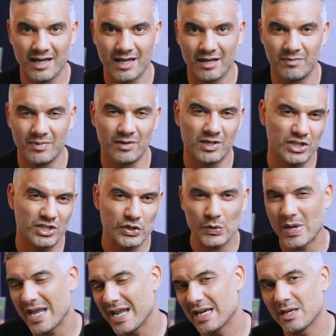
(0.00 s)
and be
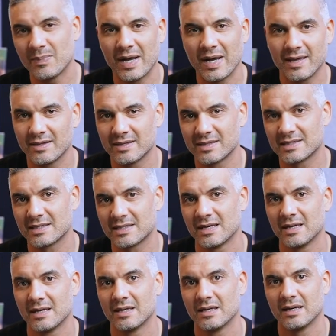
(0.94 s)
swayed by this
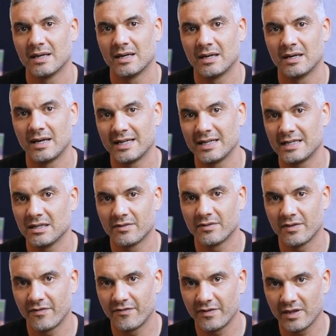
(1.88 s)
idea of
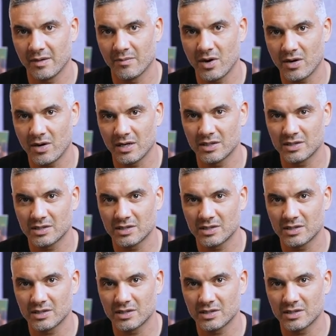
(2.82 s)
affiliate marketing.